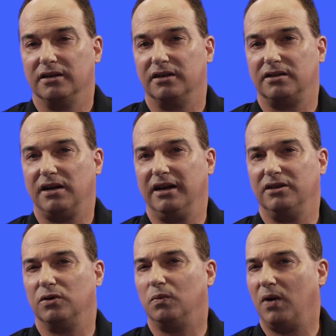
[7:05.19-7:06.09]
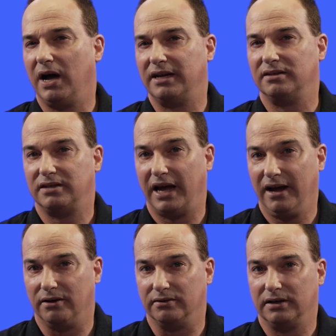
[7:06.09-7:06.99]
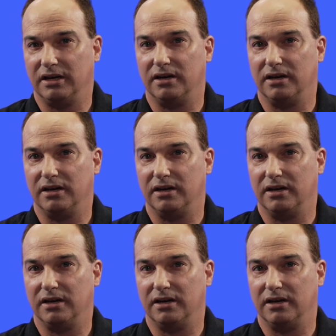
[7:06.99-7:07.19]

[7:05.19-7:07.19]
decided to wind down